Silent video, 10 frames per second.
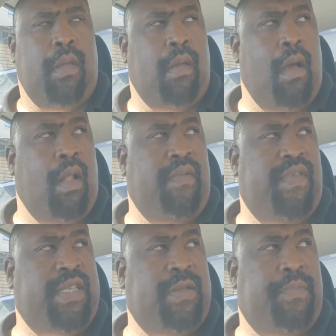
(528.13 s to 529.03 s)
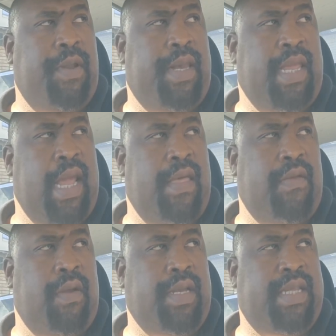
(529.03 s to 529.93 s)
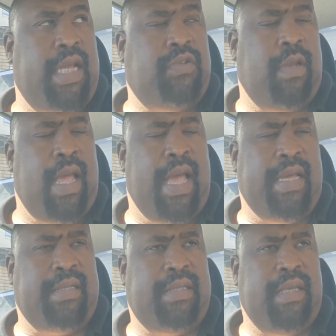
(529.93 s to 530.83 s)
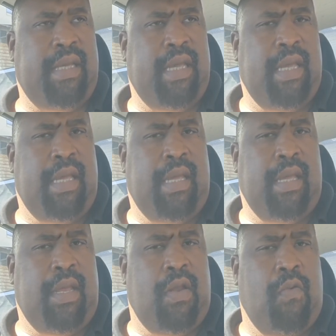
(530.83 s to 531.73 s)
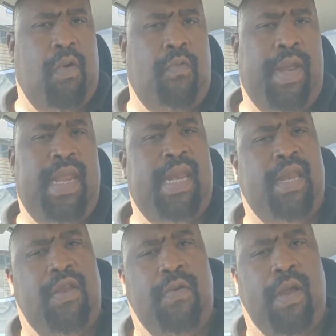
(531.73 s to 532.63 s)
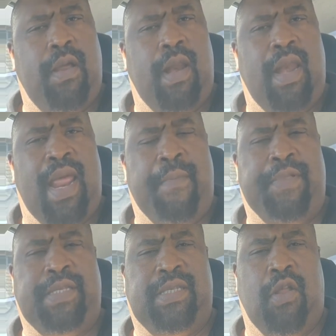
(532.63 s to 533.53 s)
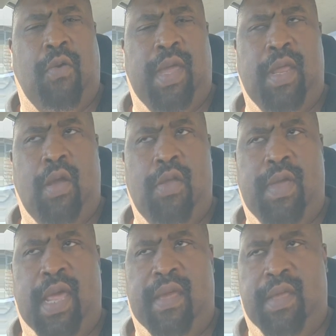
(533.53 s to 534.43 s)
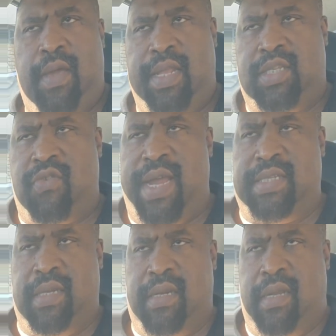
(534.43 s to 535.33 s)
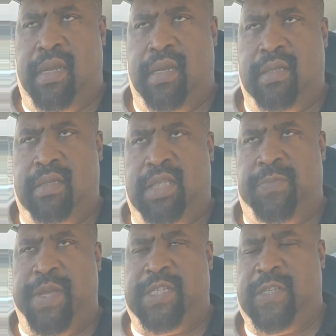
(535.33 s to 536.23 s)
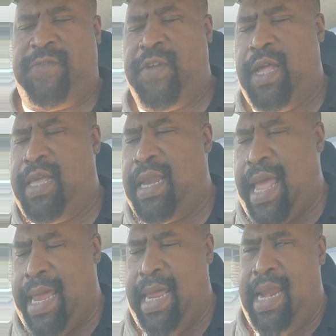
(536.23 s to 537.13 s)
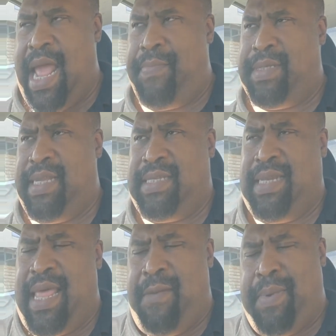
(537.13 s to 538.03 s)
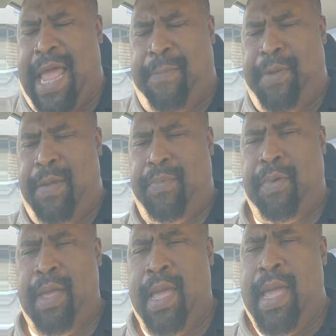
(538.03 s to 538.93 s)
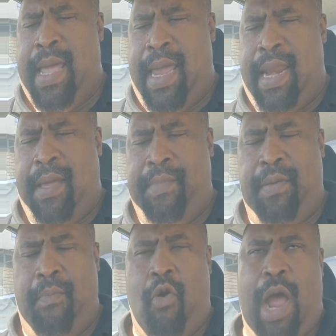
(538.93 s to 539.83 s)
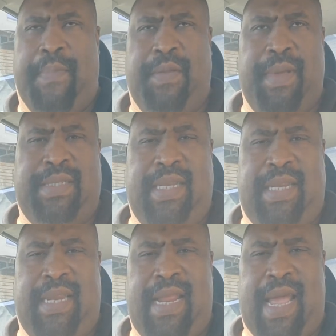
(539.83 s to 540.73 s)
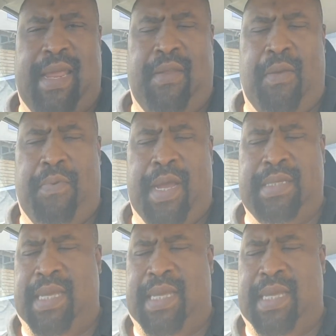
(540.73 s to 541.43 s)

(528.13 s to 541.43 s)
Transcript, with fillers: all of this and put it together and contextualize you know what we need to do here in Indianapolis. You know, you know, you get a you get a strange and, and, suspicious feeling like Indianapolis doesn't like black people, and I mean I'm more optimistic than that. You know, praise